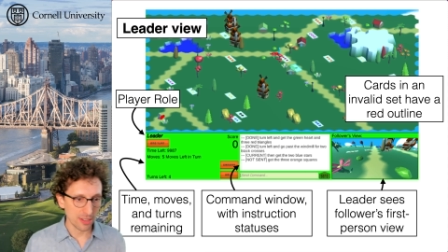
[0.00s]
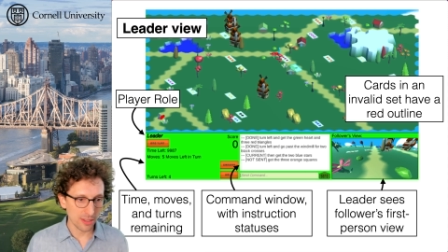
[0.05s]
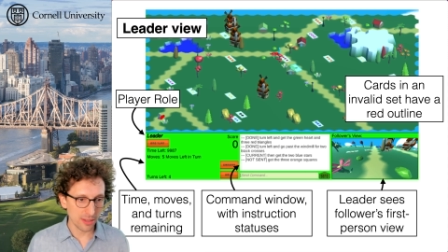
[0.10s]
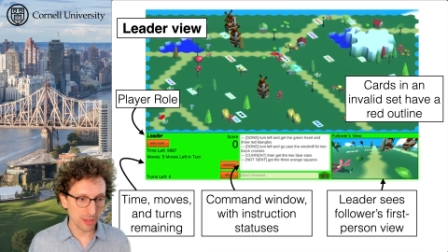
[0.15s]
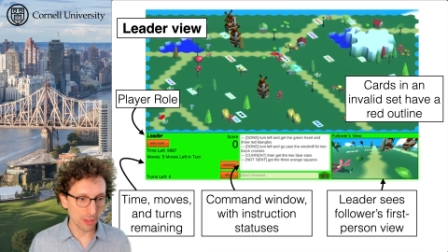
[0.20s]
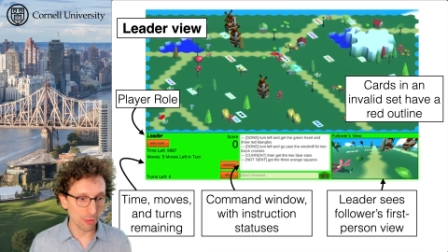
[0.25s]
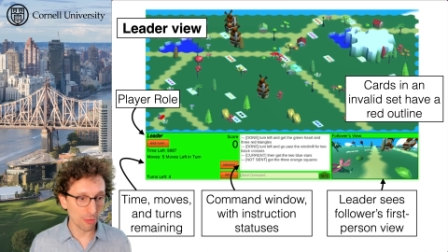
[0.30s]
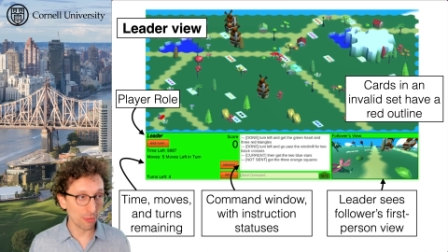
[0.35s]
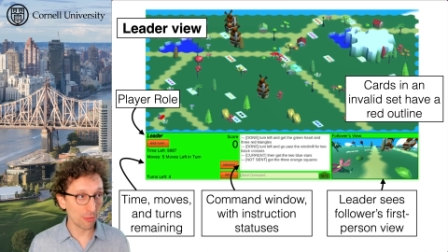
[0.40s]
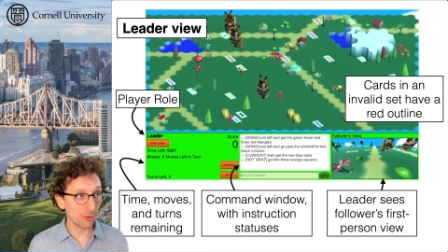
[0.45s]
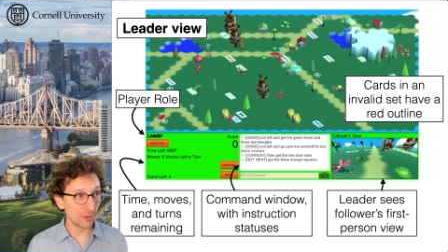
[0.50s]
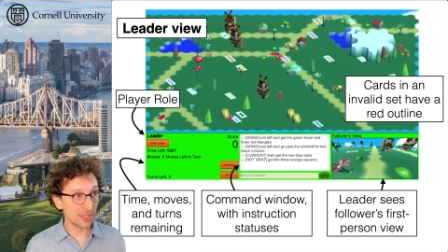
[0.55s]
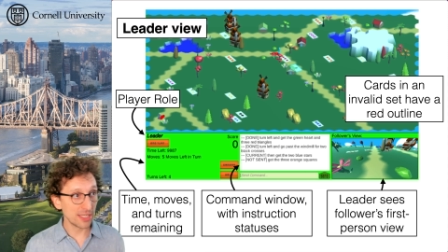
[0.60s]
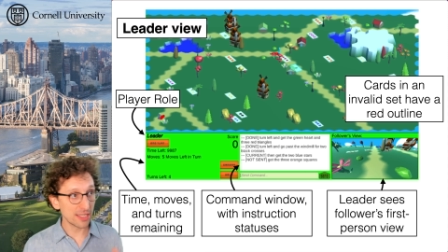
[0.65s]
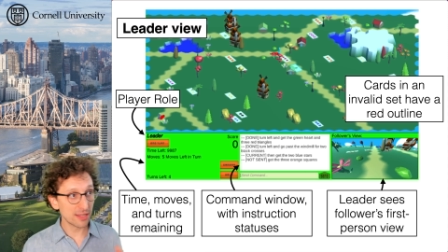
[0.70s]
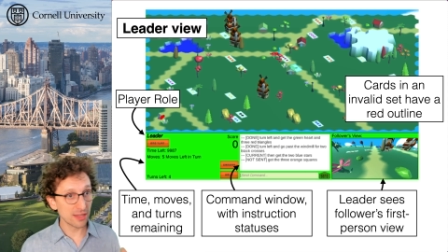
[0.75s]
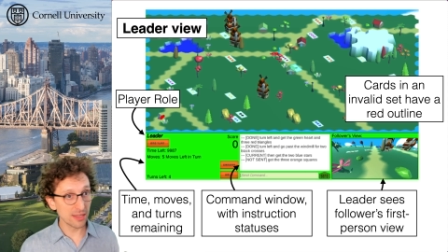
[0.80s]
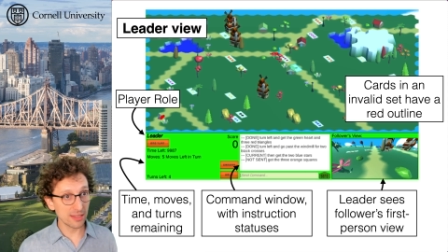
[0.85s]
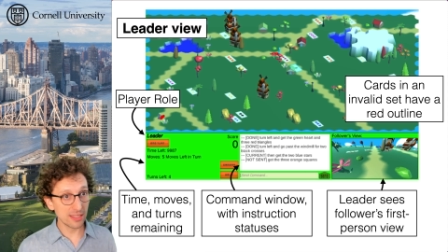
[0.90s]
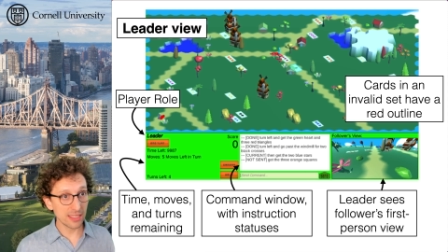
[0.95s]
So
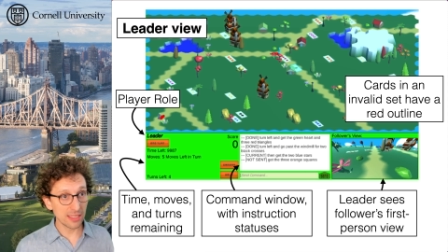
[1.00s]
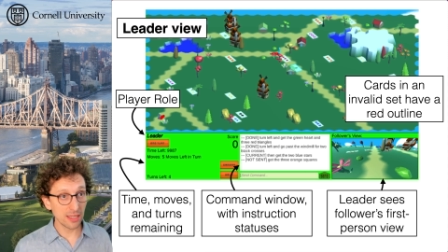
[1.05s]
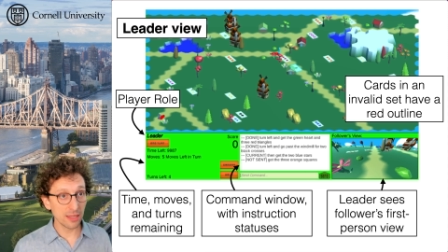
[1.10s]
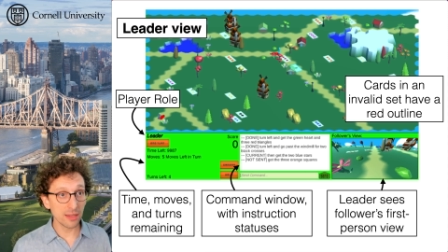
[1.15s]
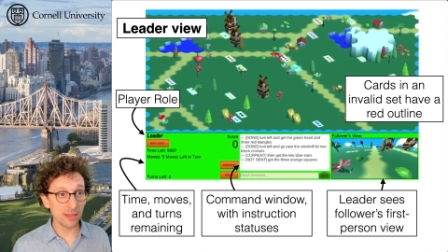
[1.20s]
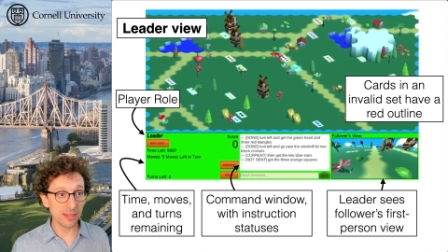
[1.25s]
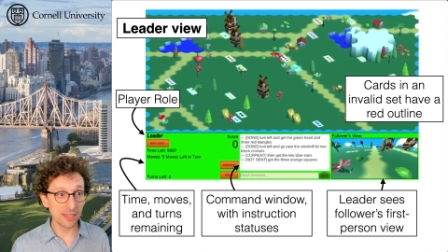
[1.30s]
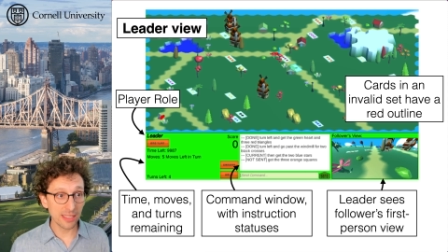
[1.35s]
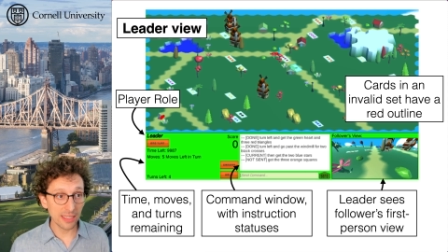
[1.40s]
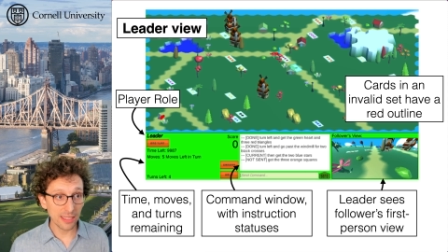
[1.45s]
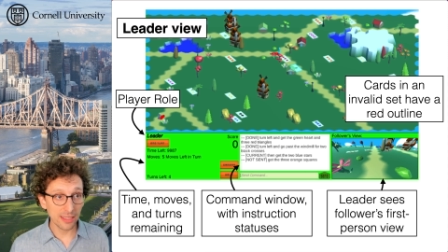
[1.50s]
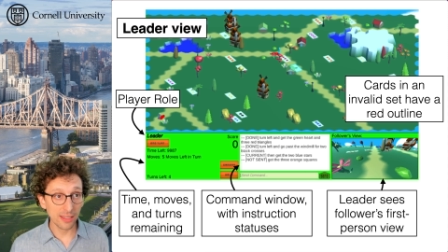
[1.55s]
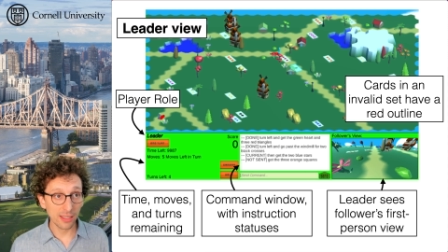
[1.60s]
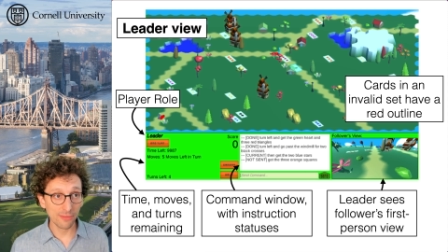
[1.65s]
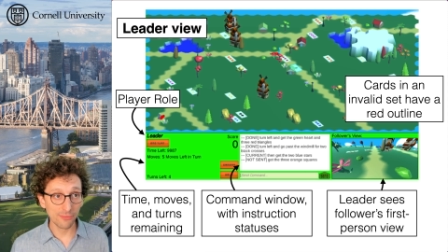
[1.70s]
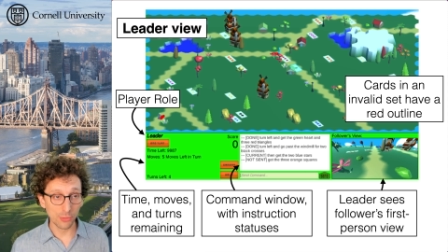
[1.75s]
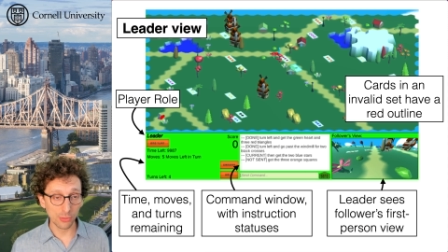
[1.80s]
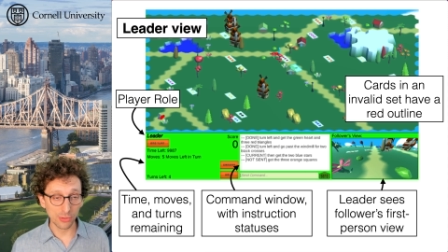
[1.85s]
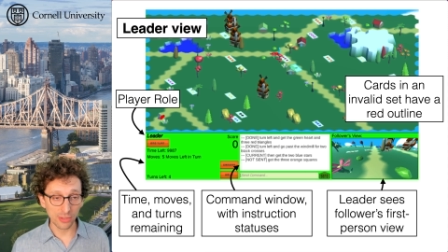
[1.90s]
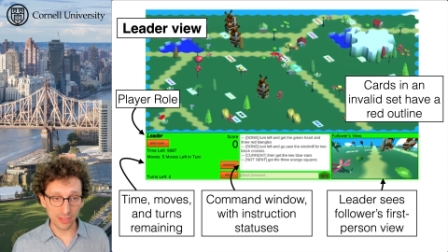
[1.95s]
this is the leader view.